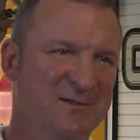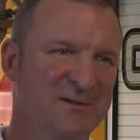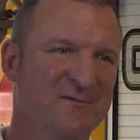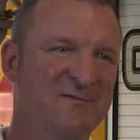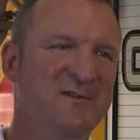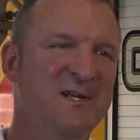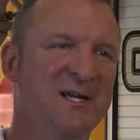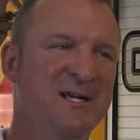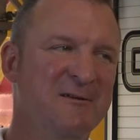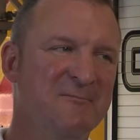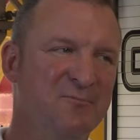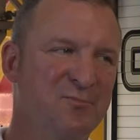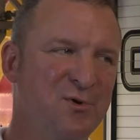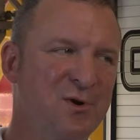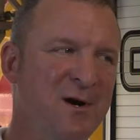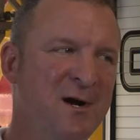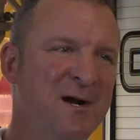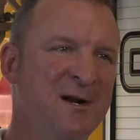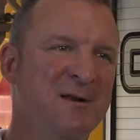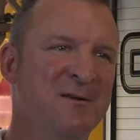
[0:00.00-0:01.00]
You've taken
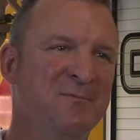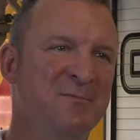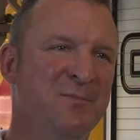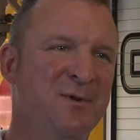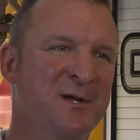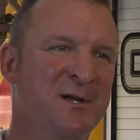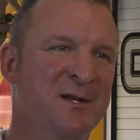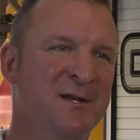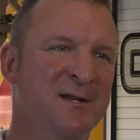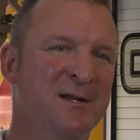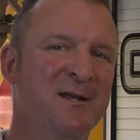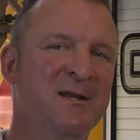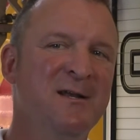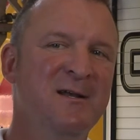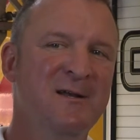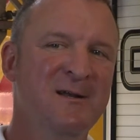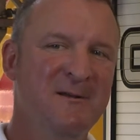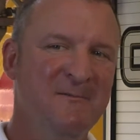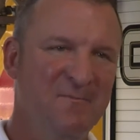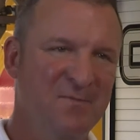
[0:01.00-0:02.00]
pride in being
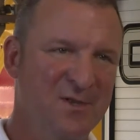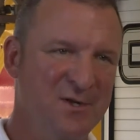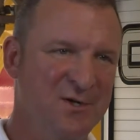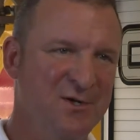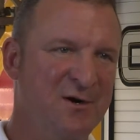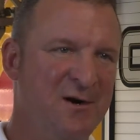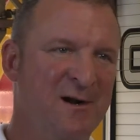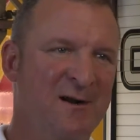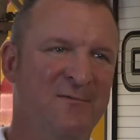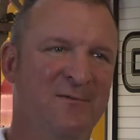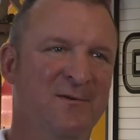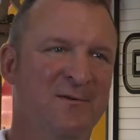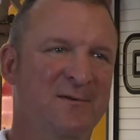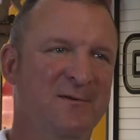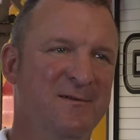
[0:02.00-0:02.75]
the driver.